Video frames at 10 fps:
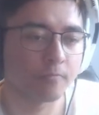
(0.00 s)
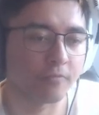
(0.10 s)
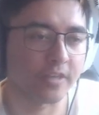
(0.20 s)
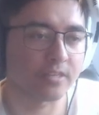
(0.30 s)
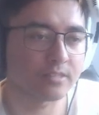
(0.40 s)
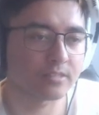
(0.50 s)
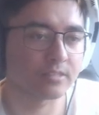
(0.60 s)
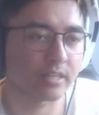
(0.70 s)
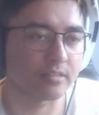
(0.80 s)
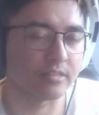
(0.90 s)
things
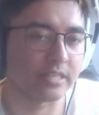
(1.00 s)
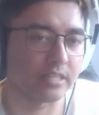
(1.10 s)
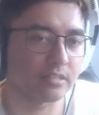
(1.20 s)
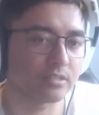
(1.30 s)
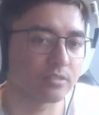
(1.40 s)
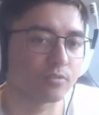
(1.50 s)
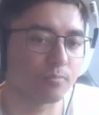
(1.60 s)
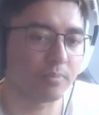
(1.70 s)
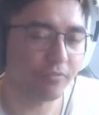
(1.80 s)
that needs to be